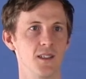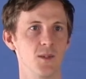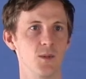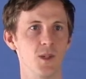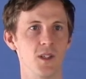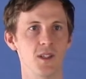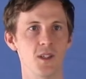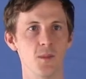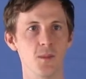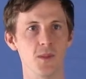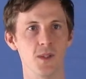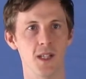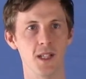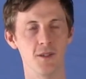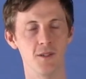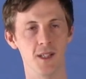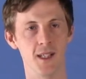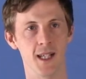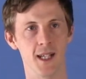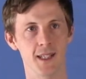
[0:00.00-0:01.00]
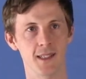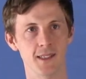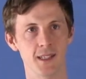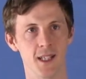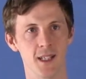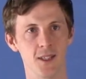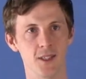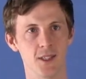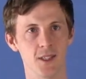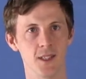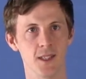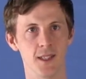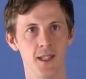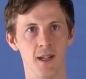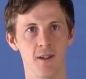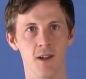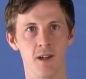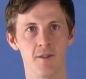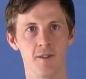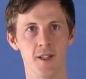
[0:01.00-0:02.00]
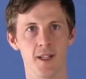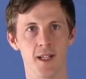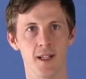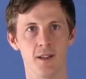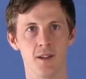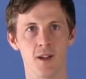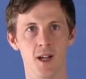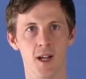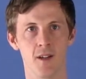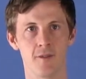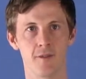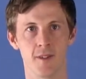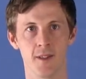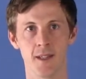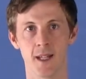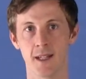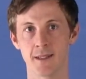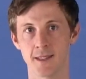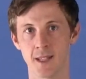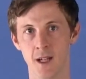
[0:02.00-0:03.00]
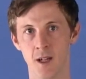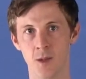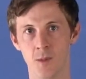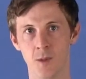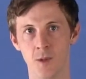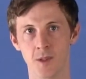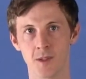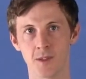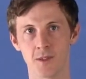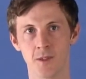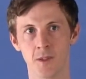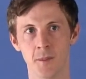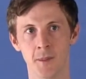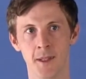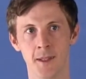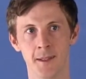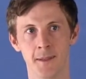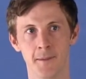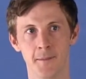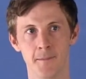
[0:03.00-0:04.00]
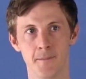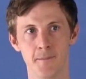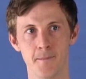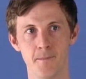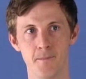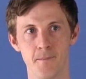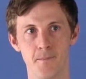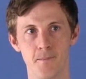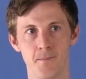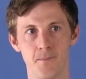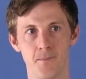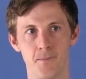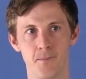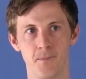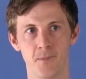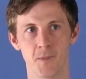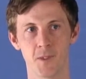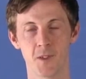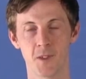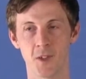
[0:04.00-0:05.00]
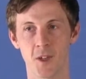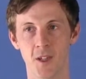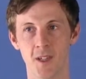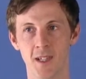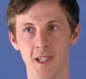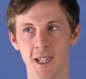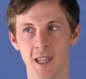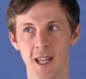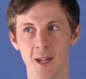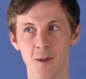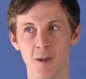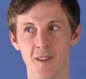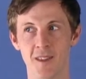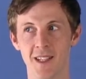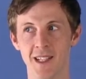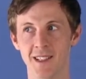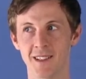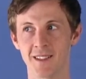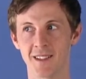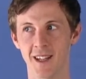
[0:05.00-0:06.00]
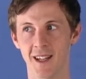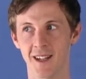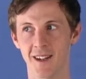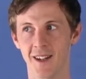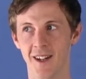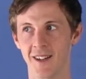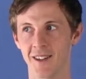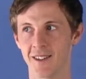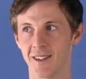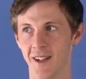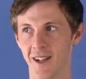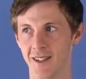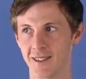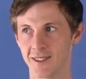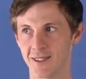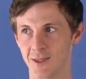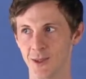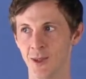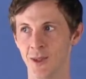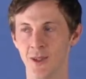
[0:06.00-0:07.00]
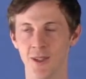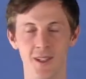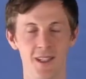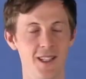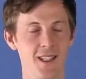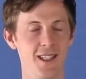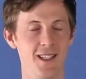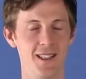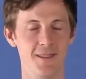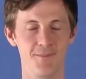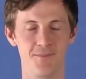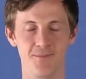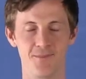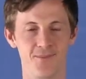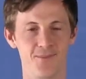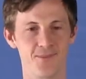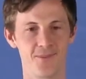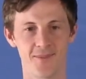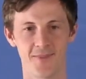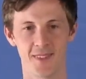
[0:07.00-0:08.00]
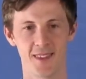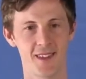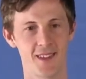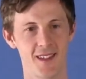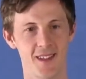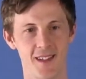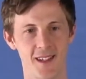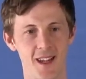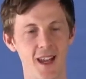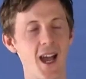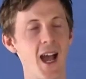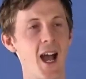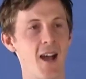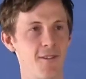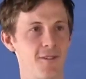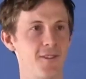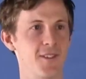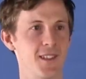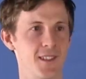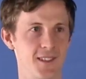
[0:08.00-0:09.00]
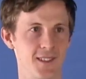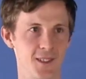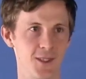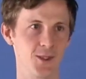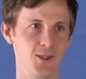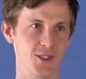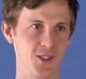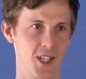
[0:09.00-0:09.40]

with complete relaxation in our everyday life, and that's how it was for me certainly there were things that I, I saw have to still